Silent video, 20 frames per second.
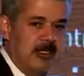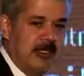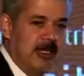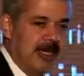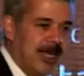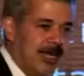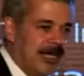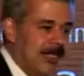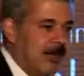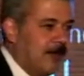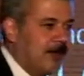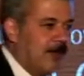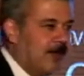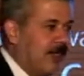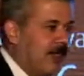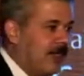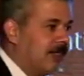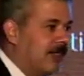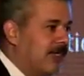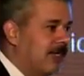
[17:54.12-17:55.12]
and
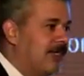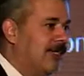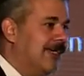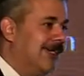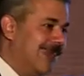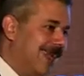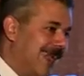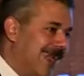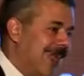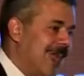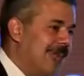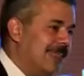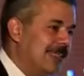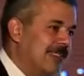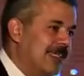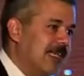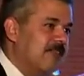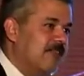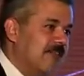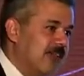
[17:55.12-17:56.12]
apply as
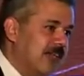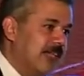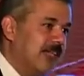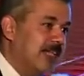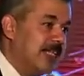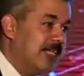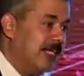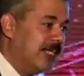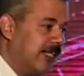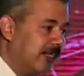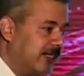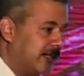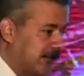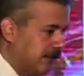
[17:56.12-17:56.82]
and when needed.